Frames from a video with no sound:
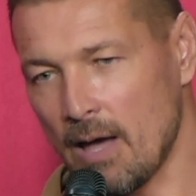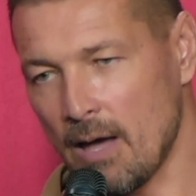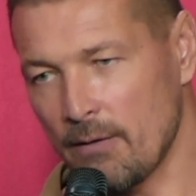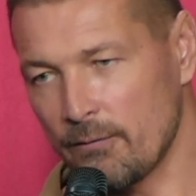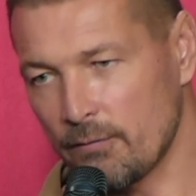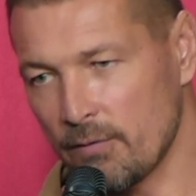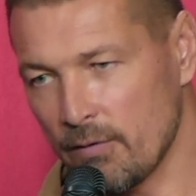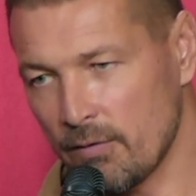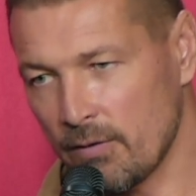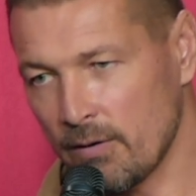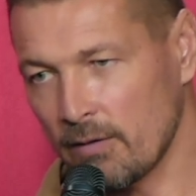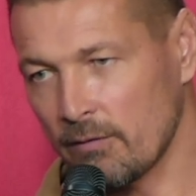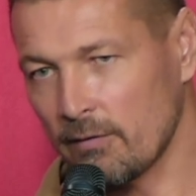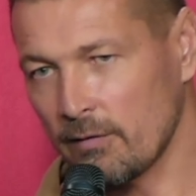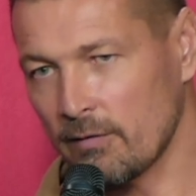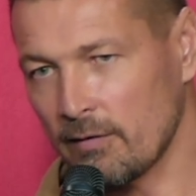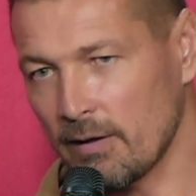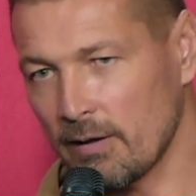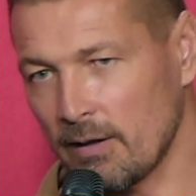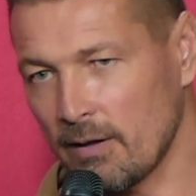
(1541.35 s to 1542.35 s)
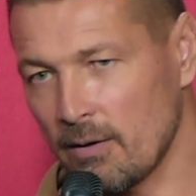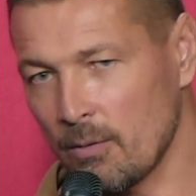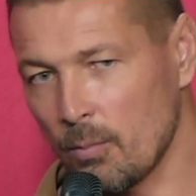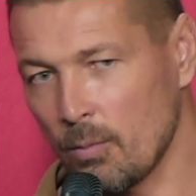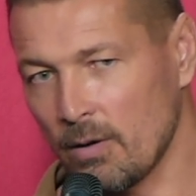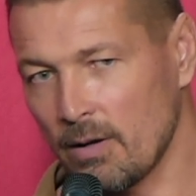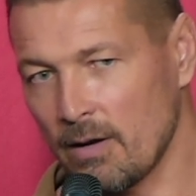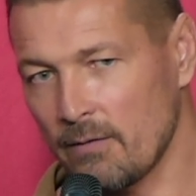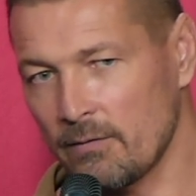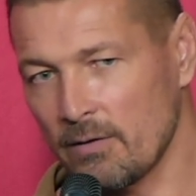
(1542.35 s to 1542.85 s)
everything just like you know
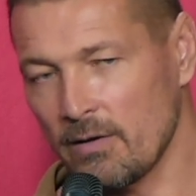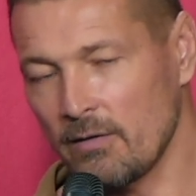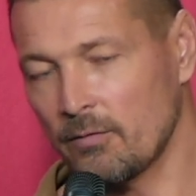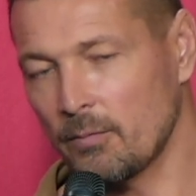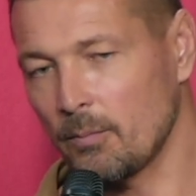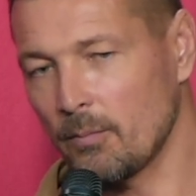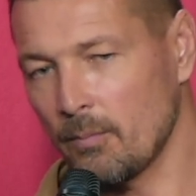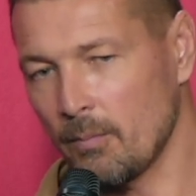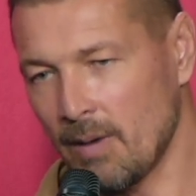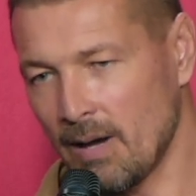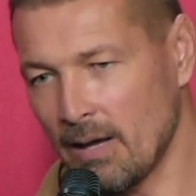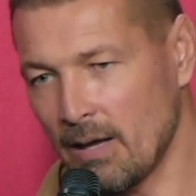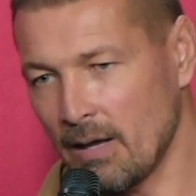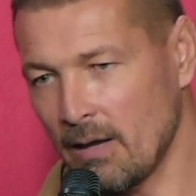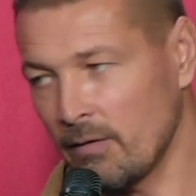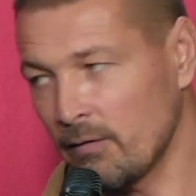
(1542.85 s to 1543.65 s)
whatever is my